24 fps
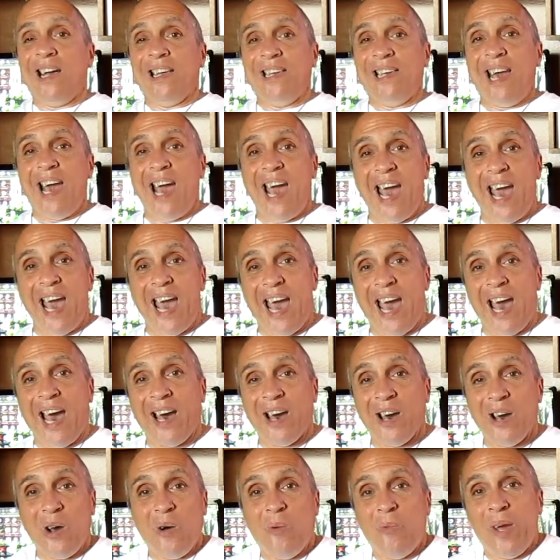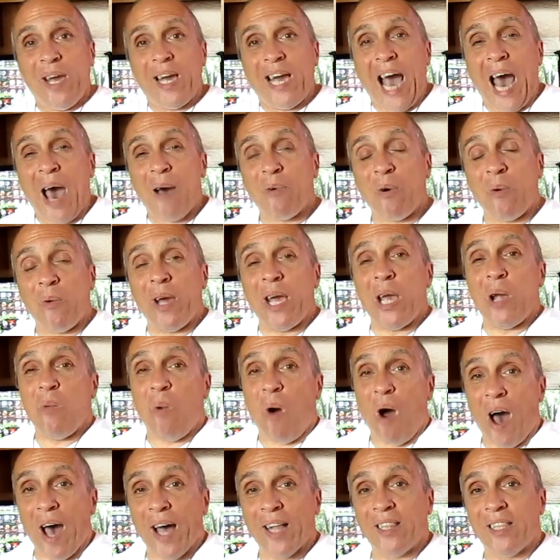yeah, we got what we
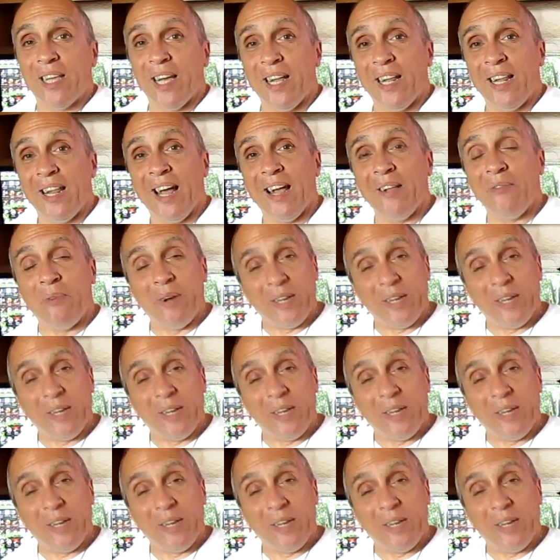wanted.